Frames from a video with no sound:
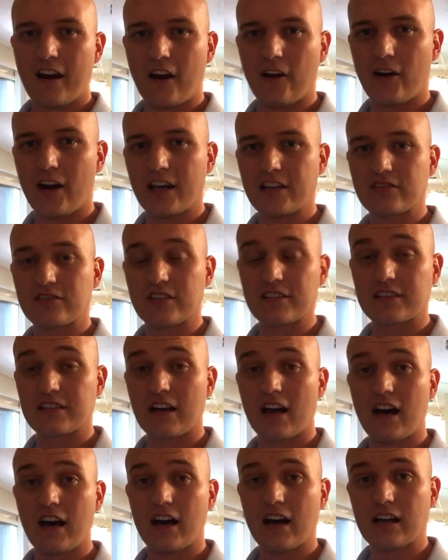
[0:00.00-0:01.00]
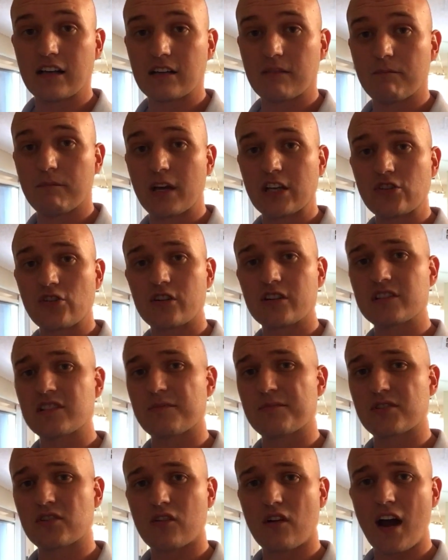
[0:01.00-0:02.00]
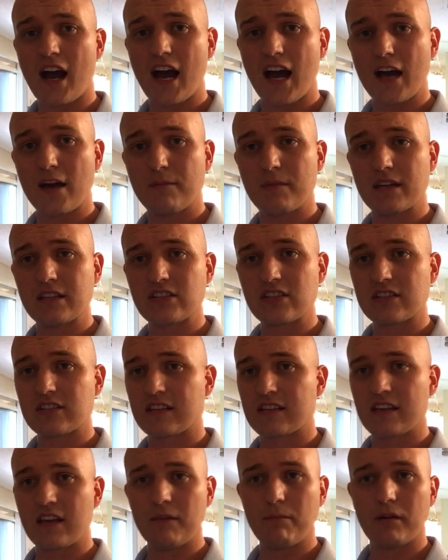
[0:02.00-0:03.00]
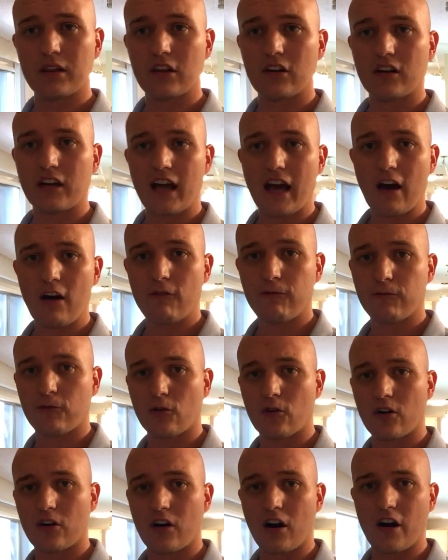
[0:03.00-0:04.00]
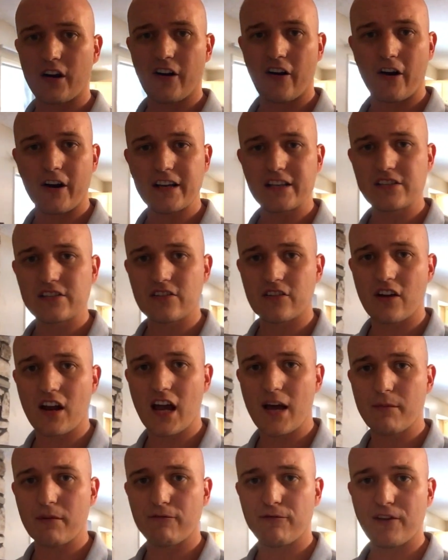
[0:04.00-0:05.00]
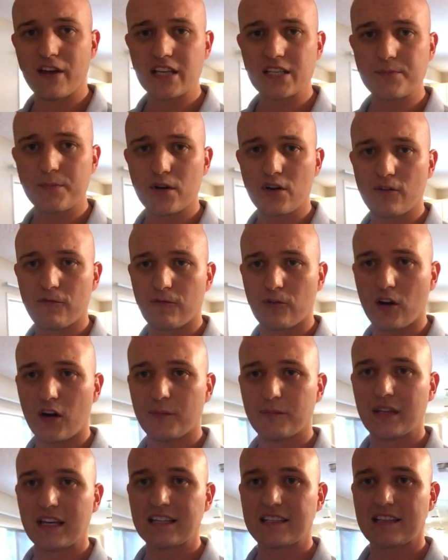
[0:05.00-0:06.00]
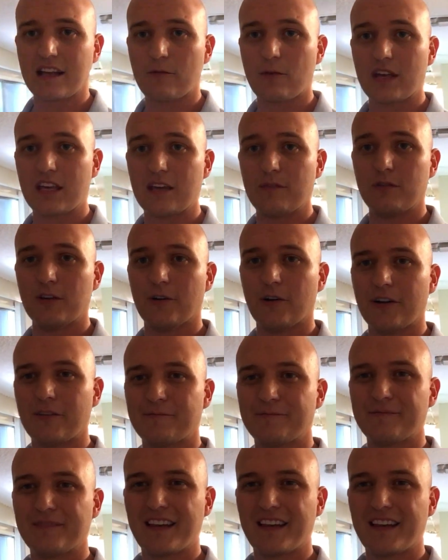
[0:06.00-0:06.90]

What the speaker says: All right, just make sure to subscribe and just keep a lookout on our Instagram and Facebook for updates that we keep doing.